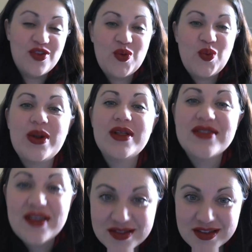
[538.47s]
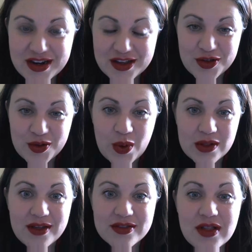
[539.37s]
do what it says it's going to do.
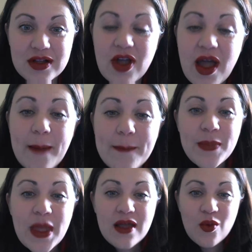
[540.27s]
It lasts a long time.